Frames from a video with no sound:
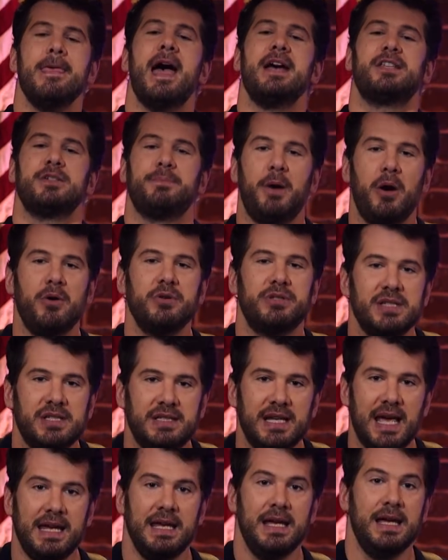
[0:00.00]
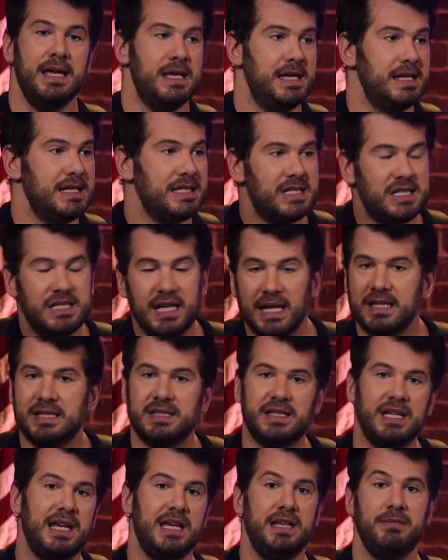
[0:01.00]
opposed to, say,
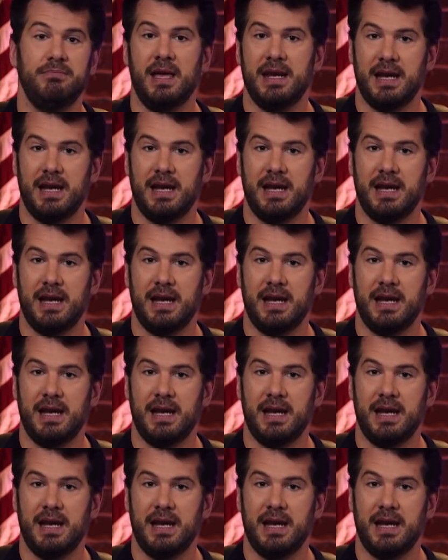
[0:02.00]
16